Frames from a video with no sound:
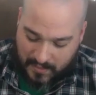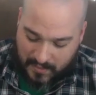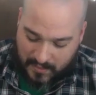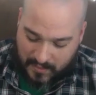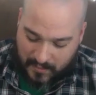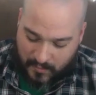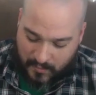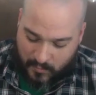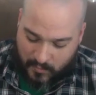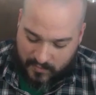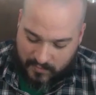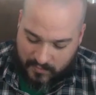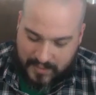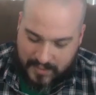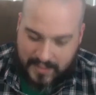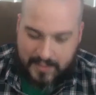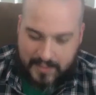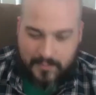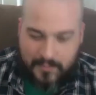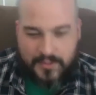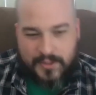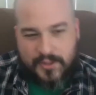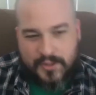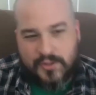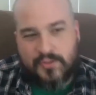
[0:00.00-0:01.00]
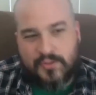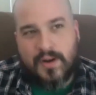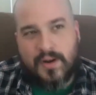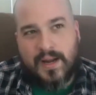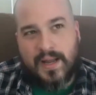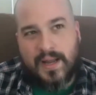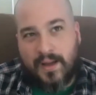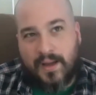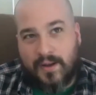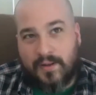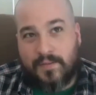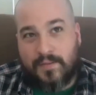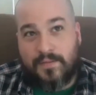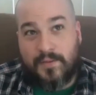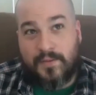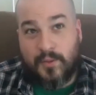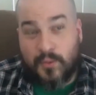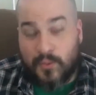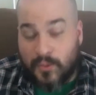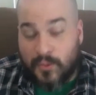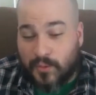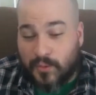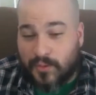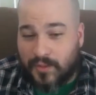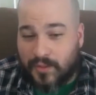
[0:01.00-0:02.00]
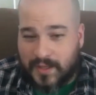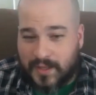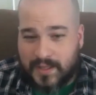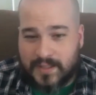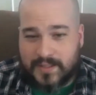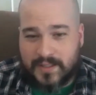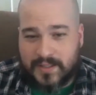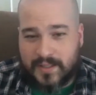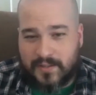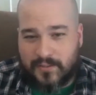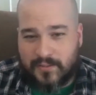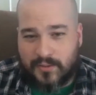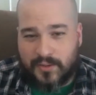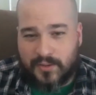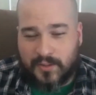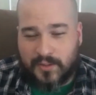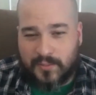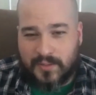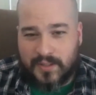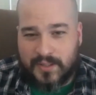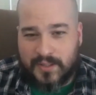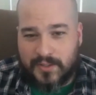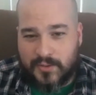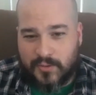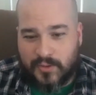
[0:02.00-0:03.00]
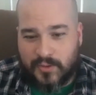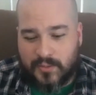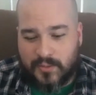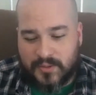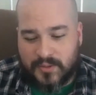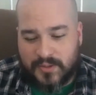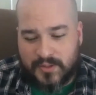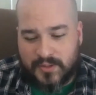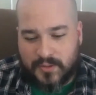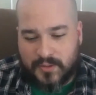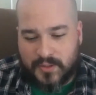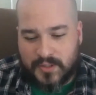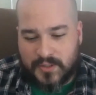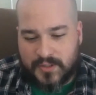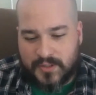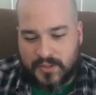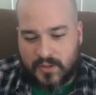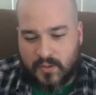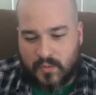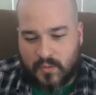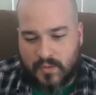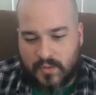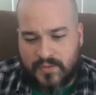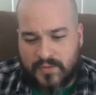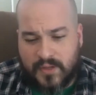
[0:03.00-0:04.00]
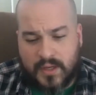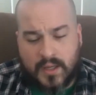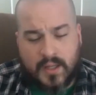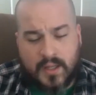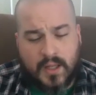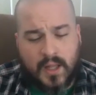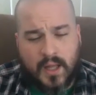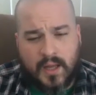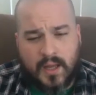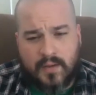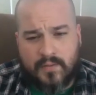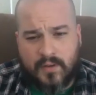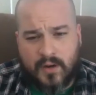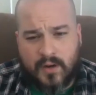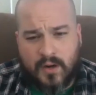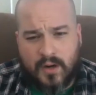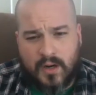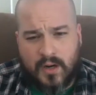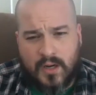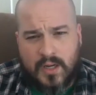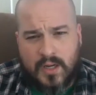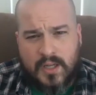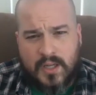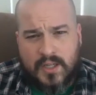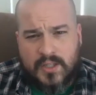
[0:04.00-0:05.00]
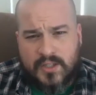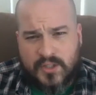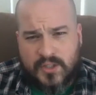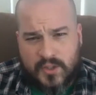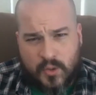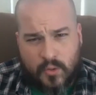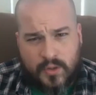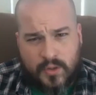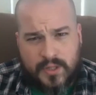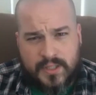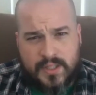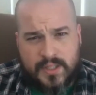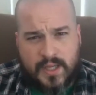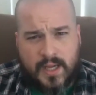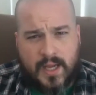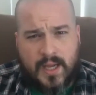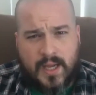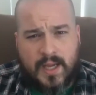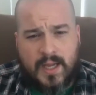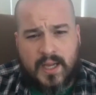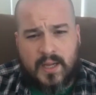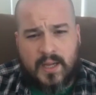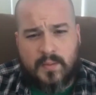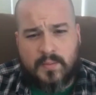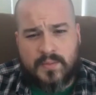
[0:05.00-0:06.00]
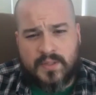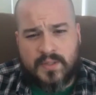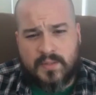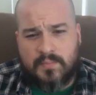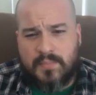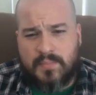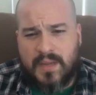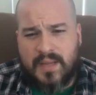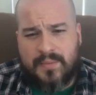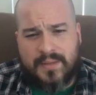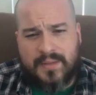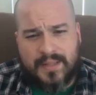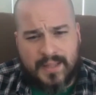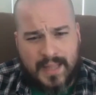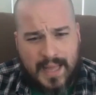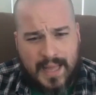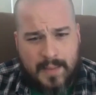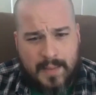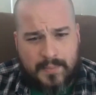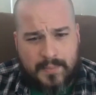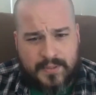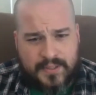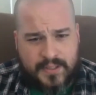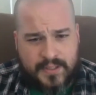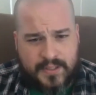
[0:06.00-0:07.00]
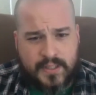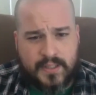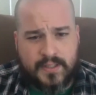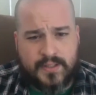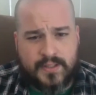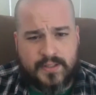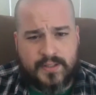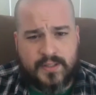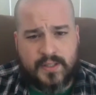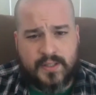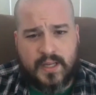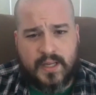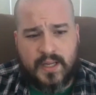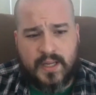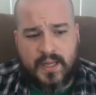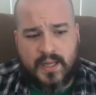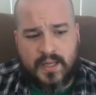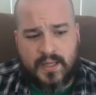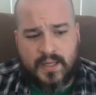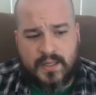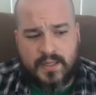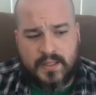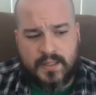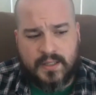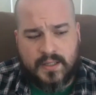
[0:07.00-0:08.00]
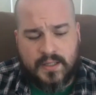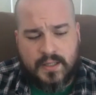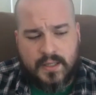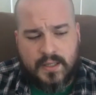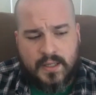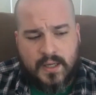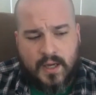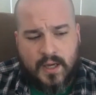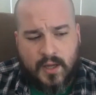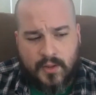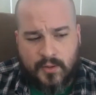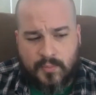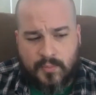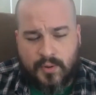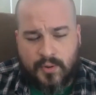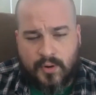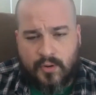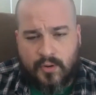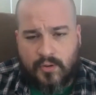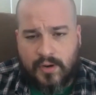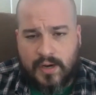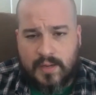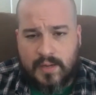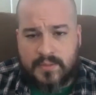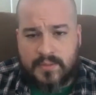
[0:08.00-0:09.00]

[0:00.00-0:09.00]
We've been able to try out a few new things that have really been enjoyable to us. So we've done a lot of our story times and baby lap sits and other programs